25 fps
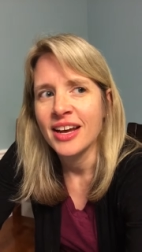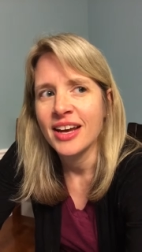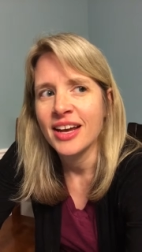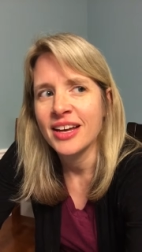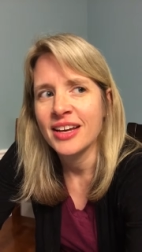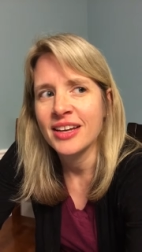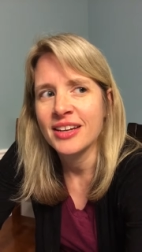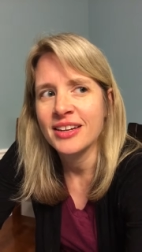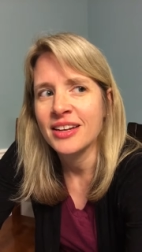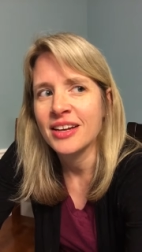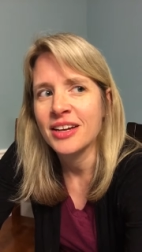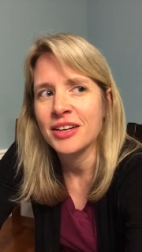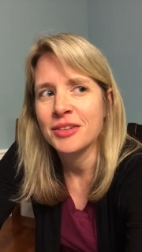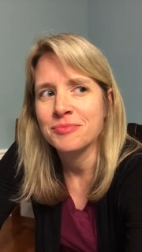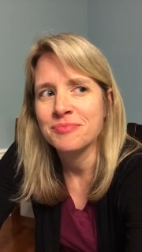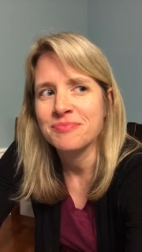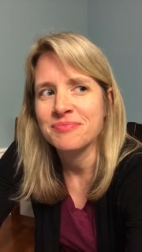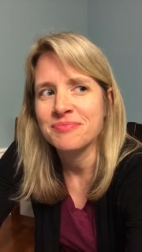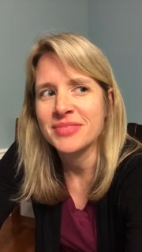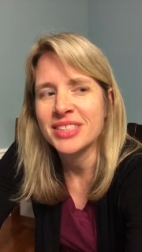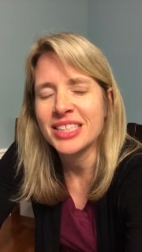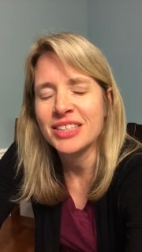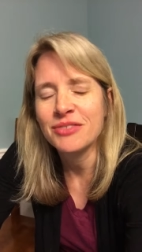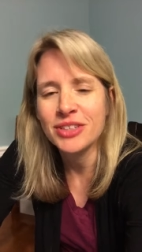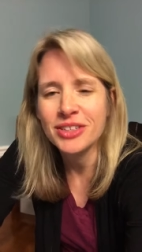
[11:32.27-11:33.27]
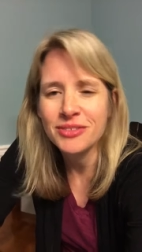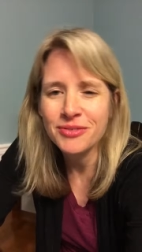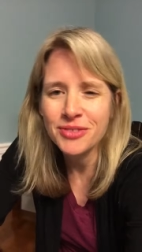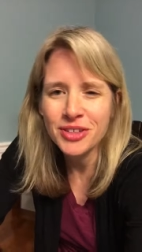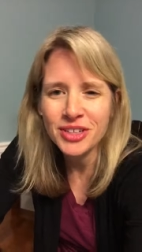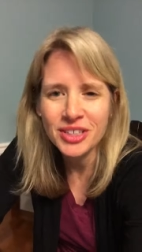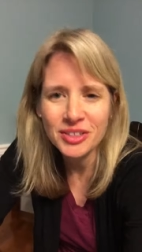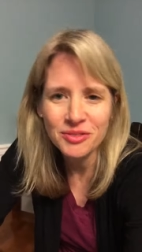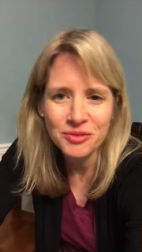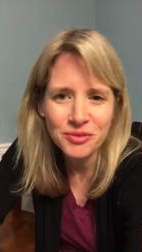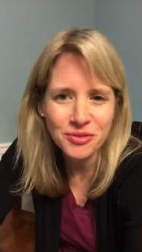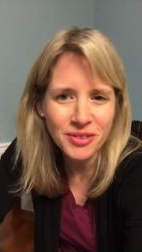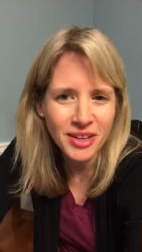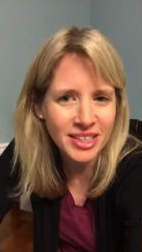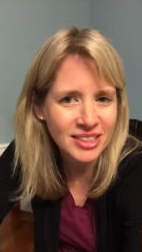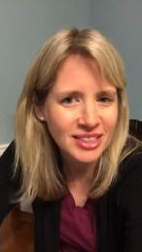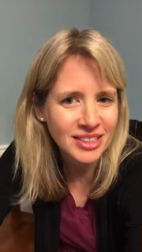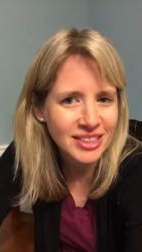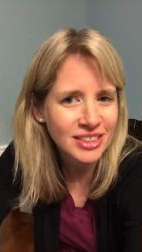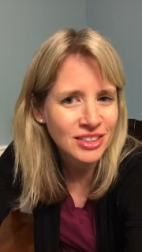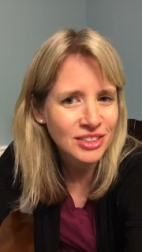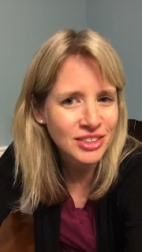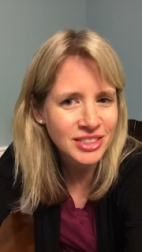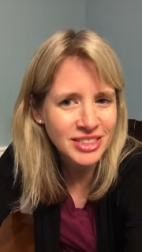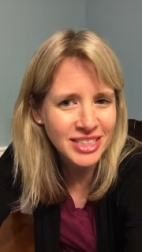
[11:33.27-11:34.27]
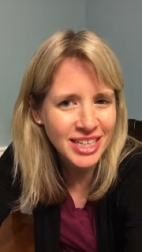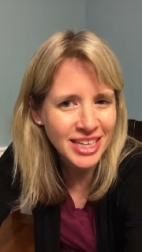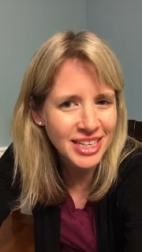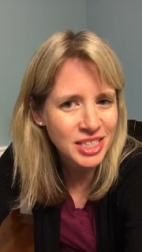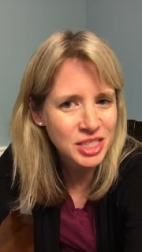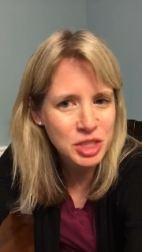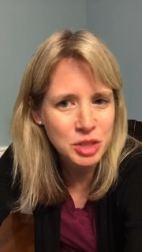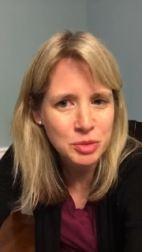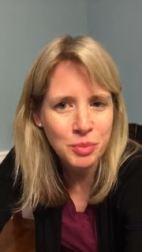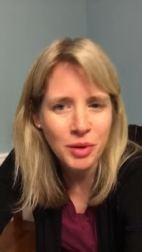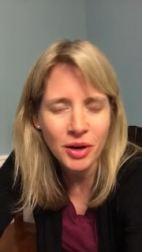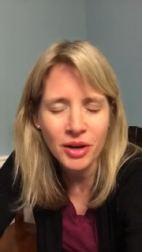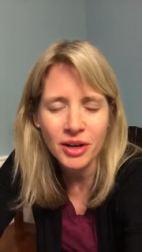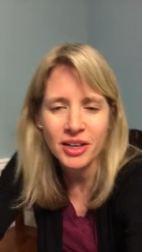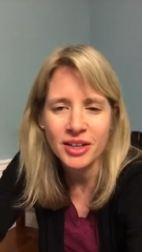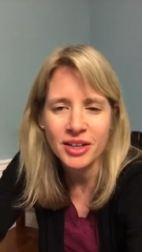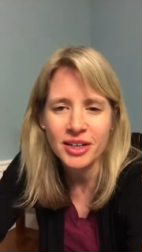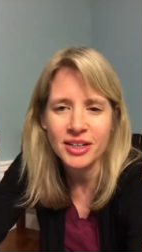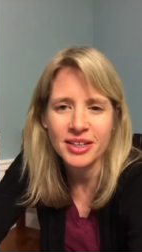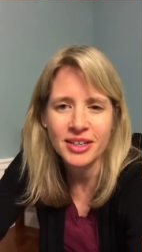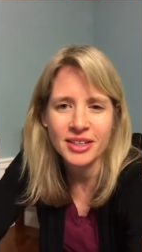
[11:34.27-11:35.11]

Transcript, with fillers: And um, even if you can find a little tiny spark,